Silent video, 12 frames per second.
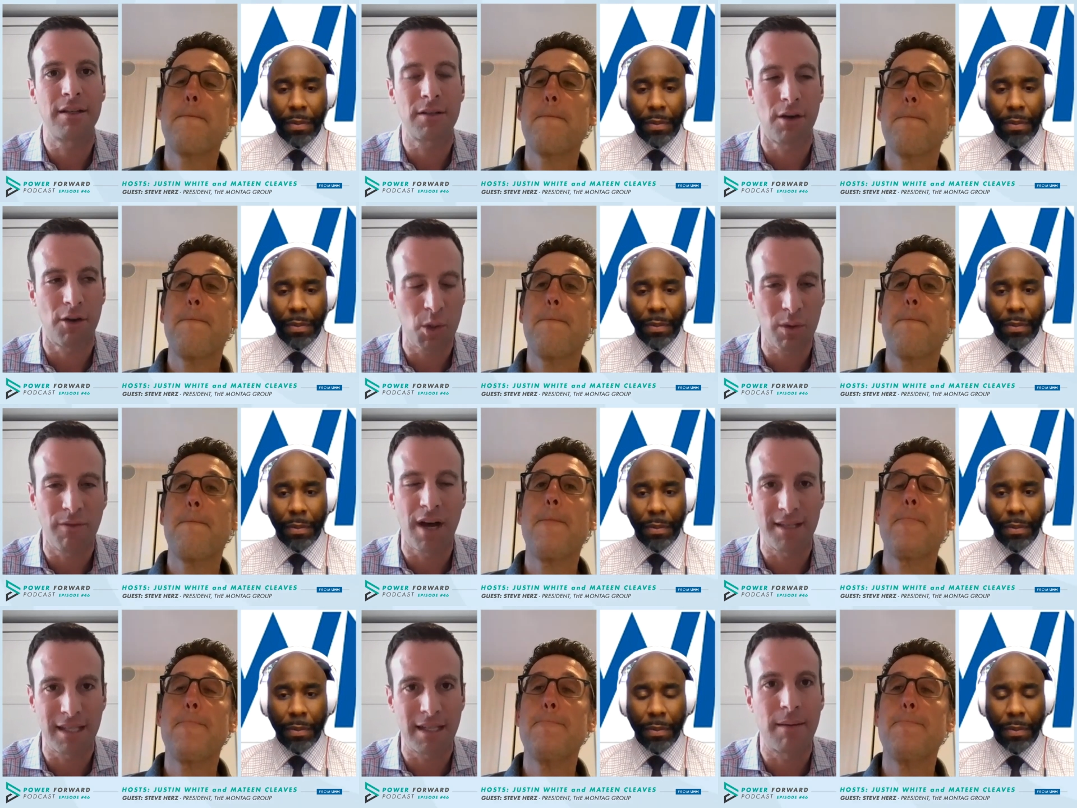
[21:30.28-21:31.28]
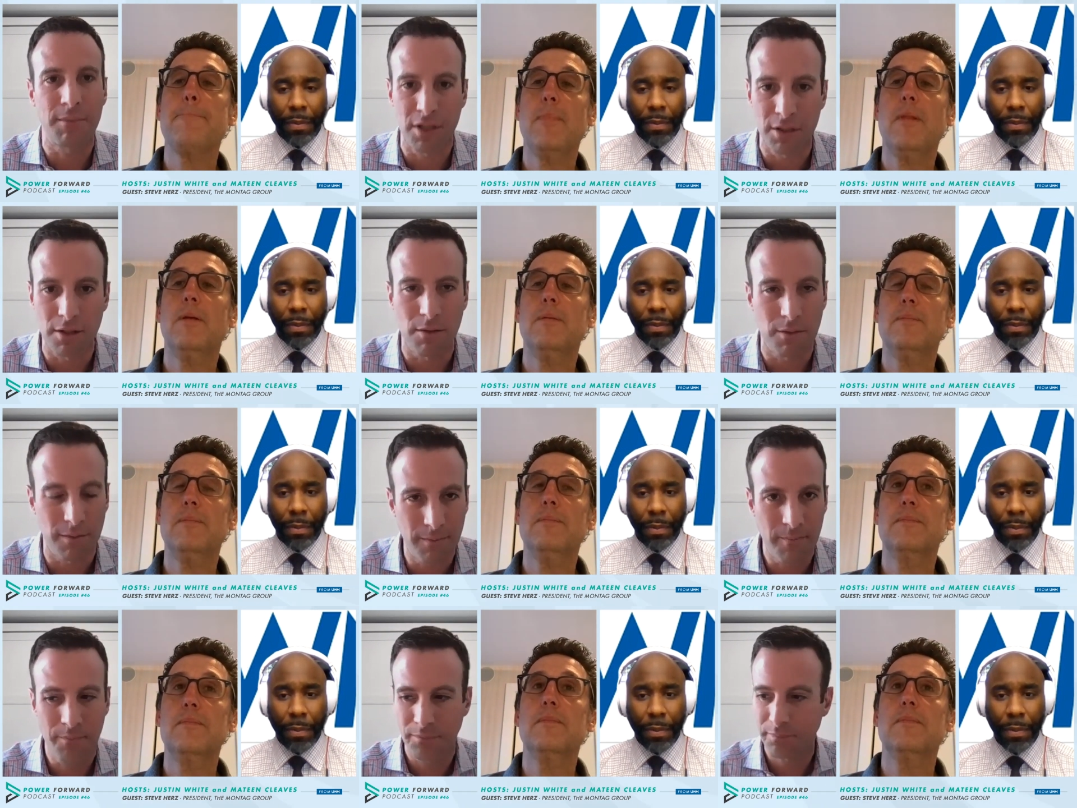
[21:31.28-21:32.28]
Speaker 1: things are you advising them to do?
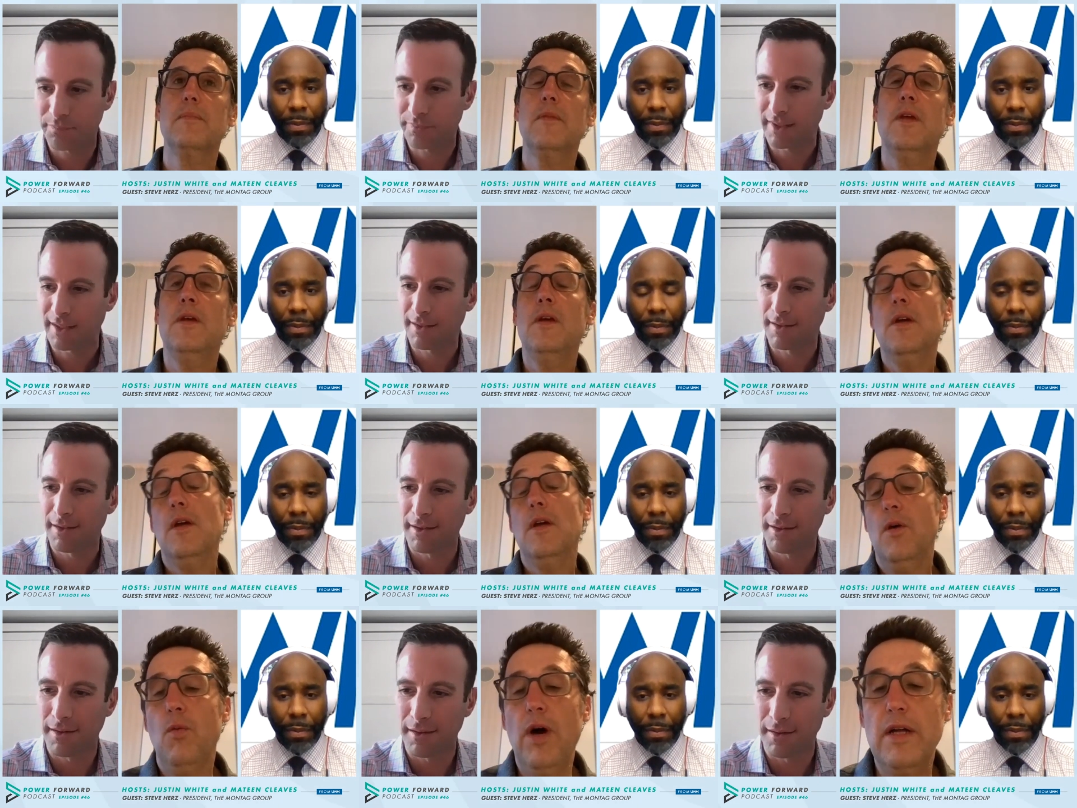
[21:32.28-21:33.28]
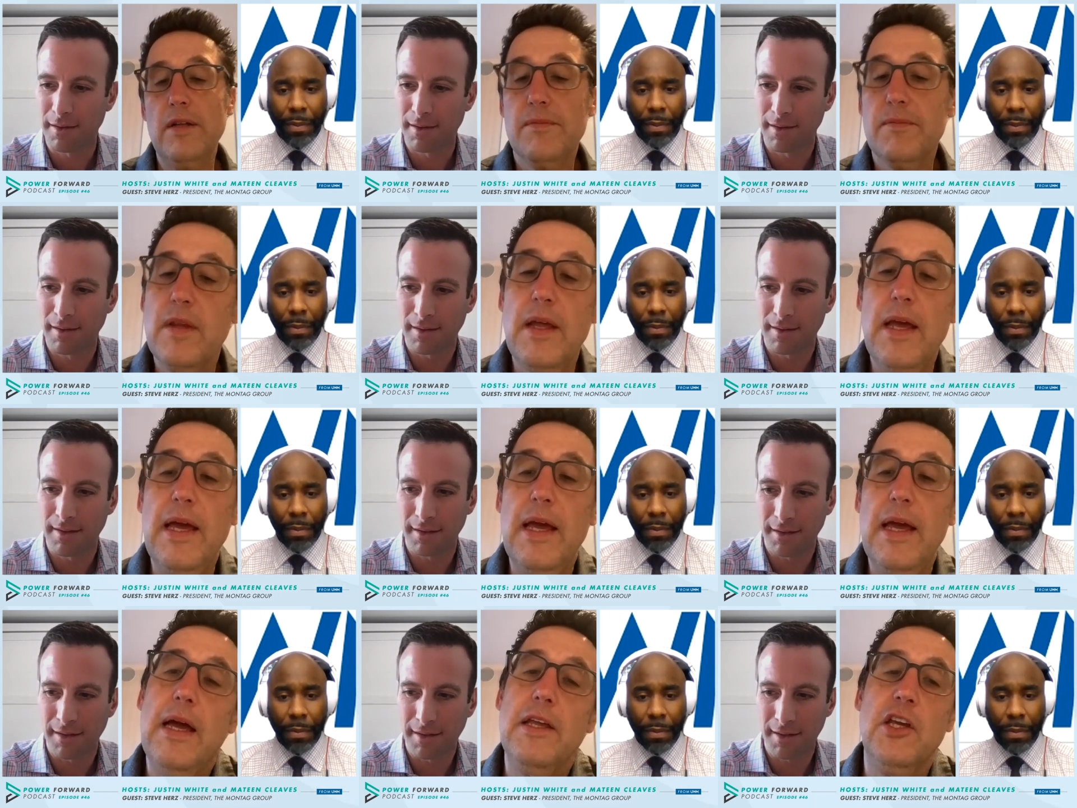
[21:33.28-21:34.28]
Well,
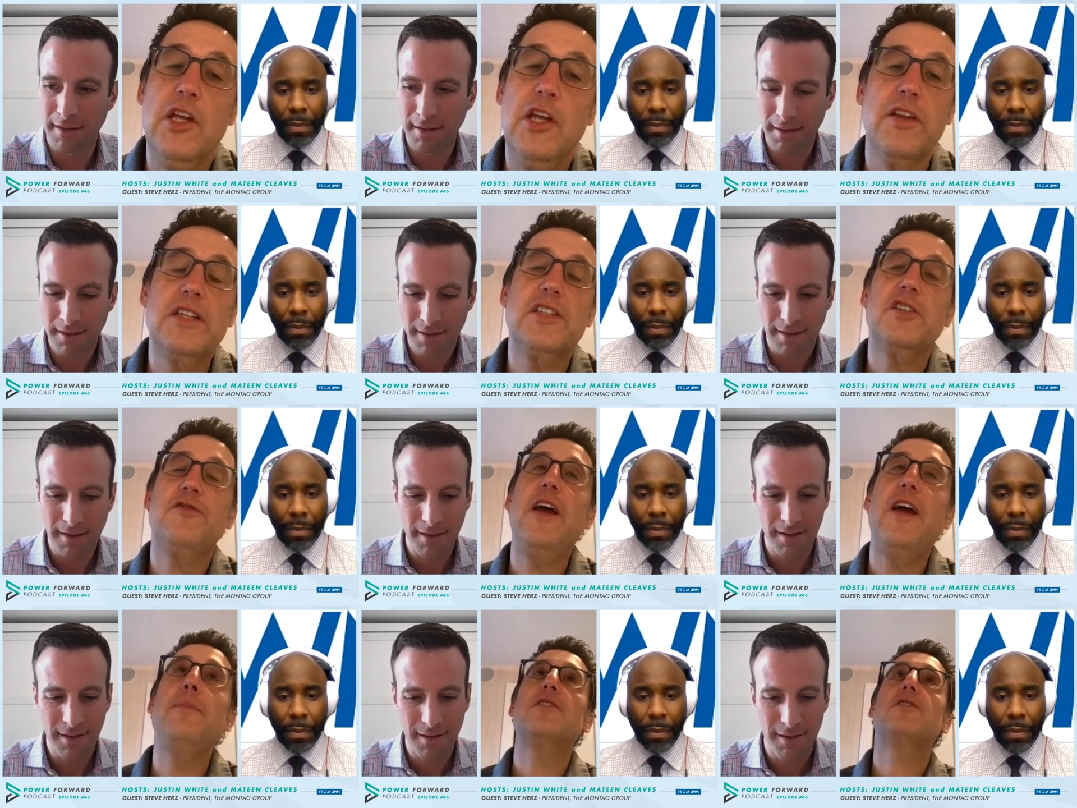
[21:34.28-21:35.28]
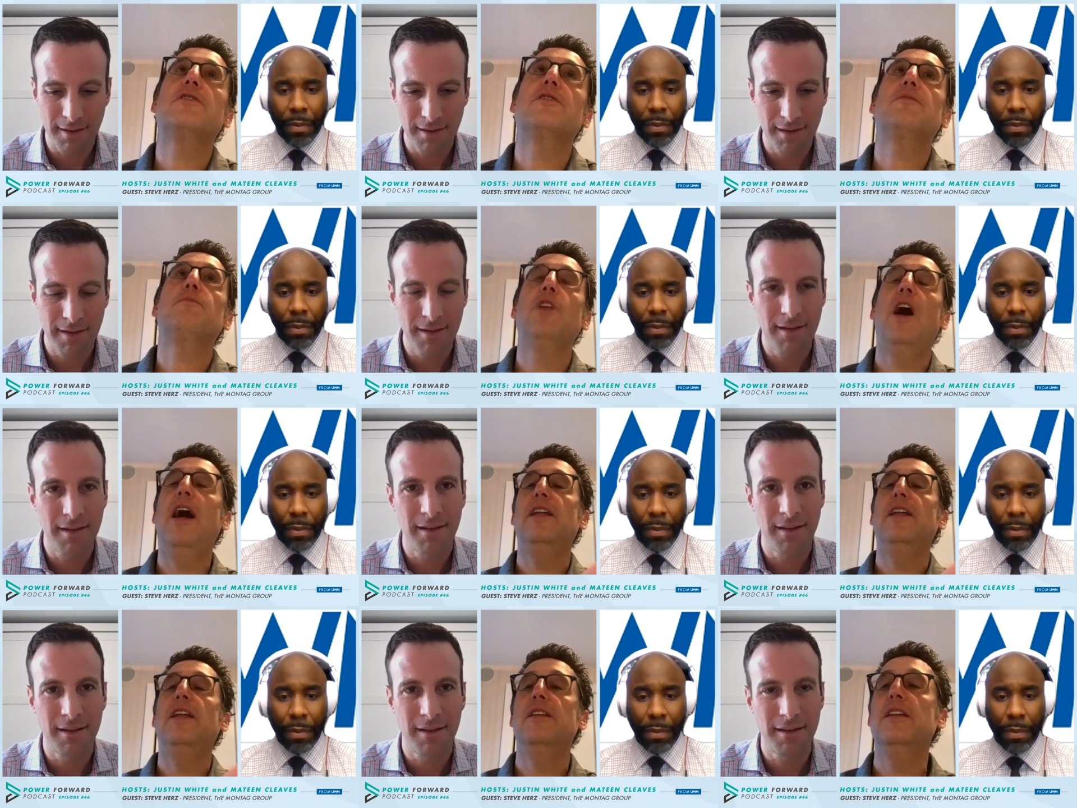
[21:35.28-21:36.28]
Speaker 2: you know, there's this famous
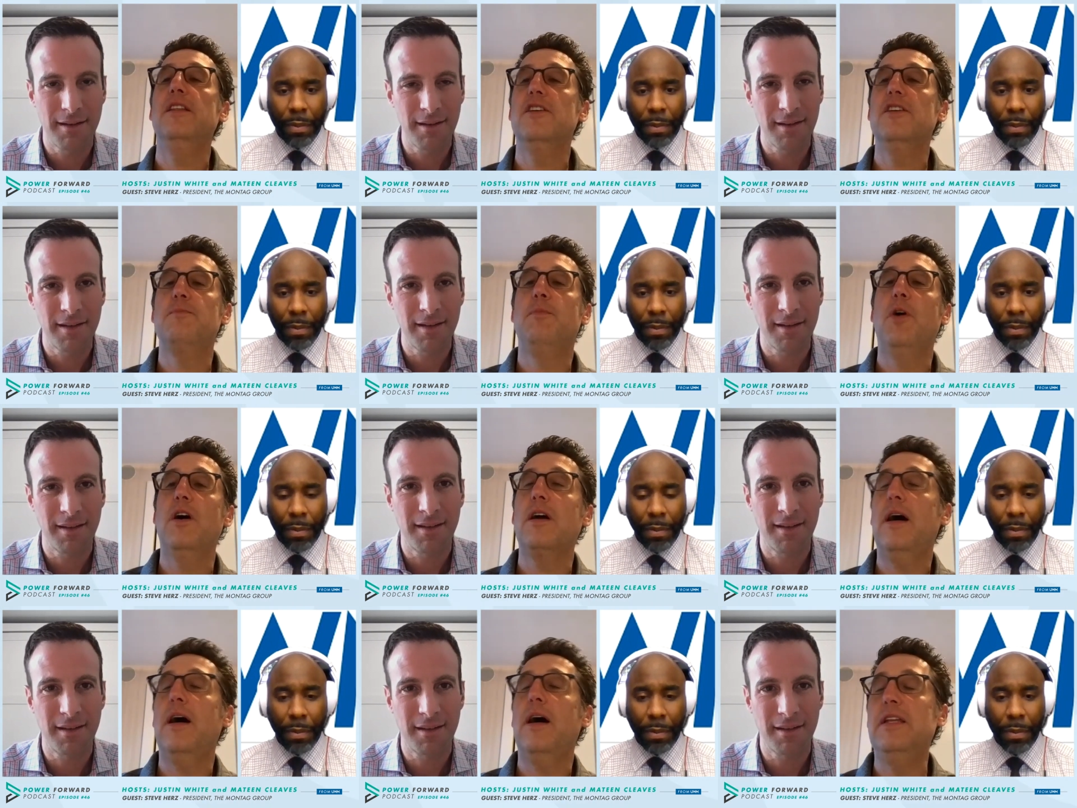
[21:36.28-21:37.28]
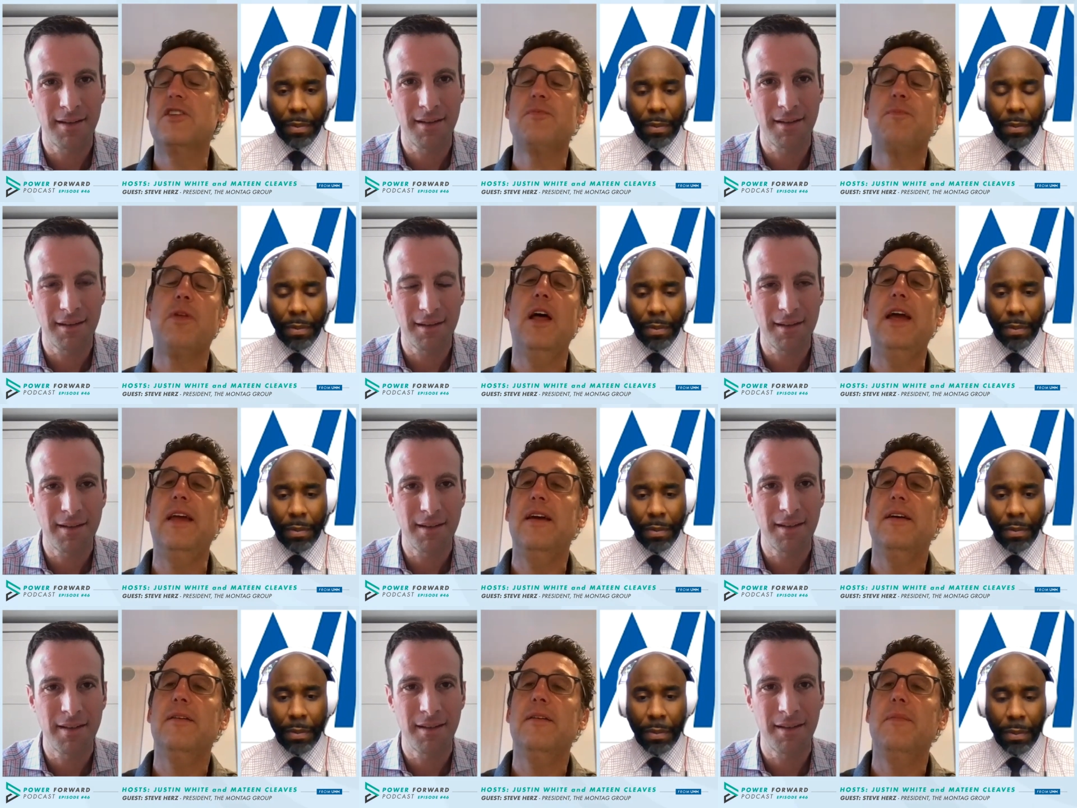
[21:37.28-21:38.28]
line in this book, I mean, this play
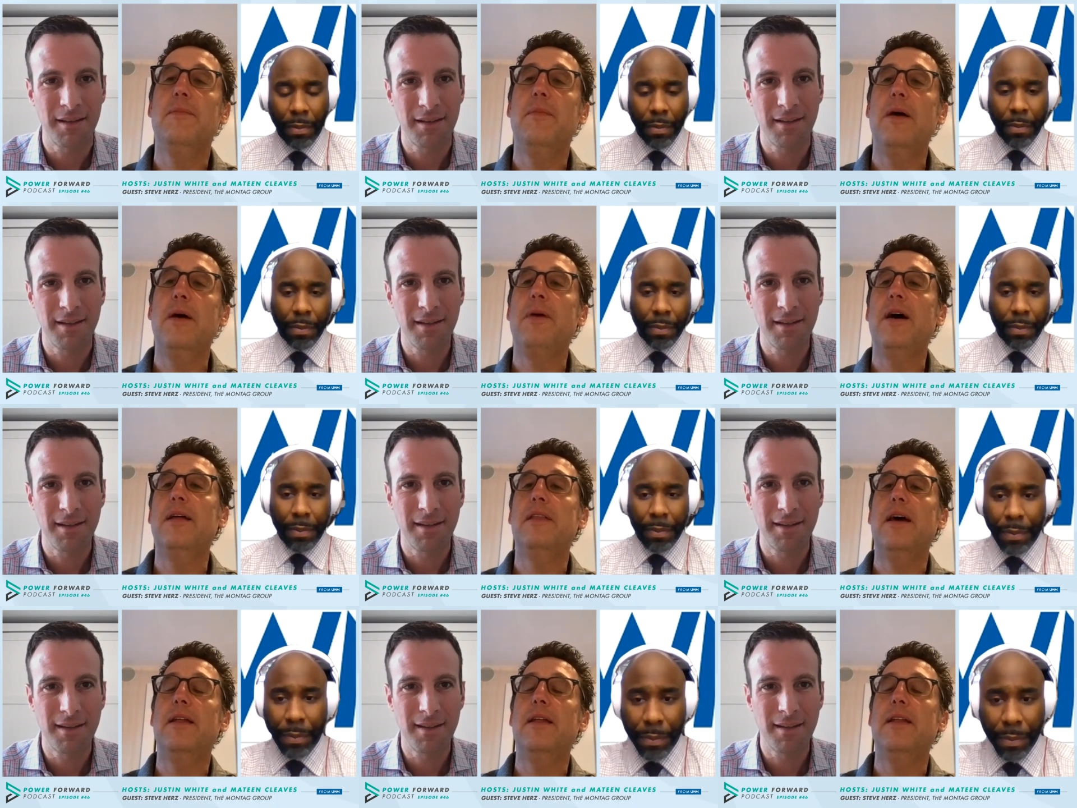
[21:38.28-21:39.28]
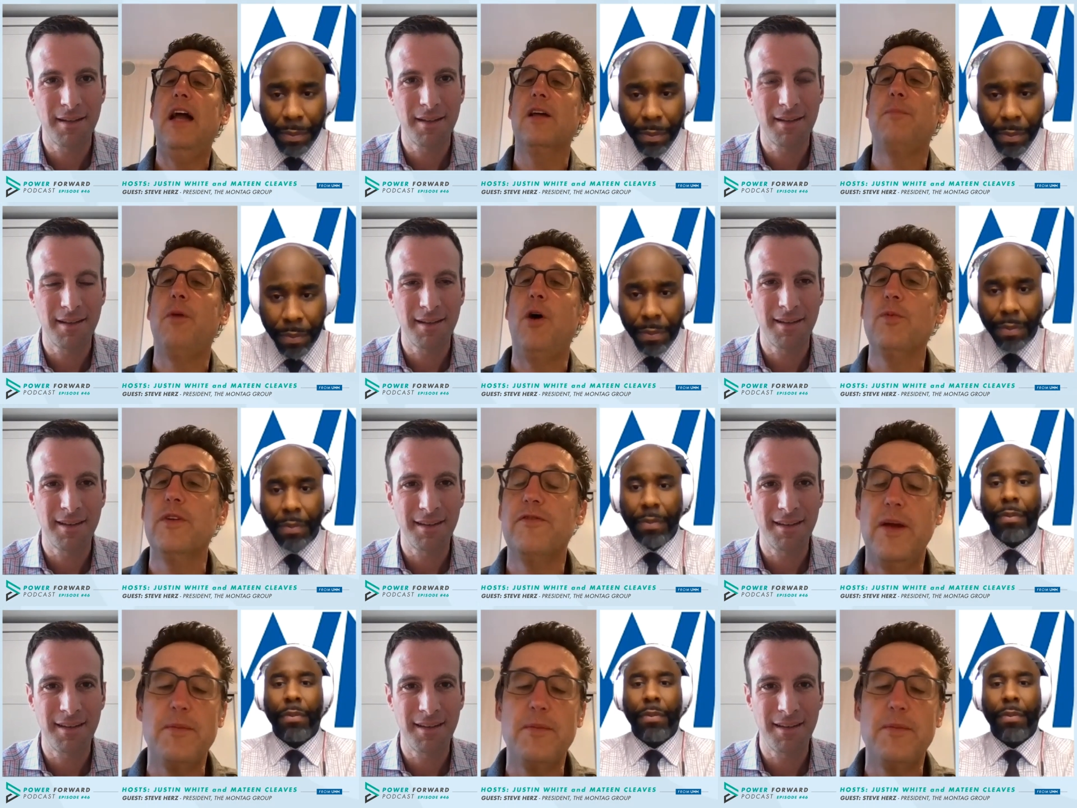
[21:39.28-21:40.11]
that Alec Baldwin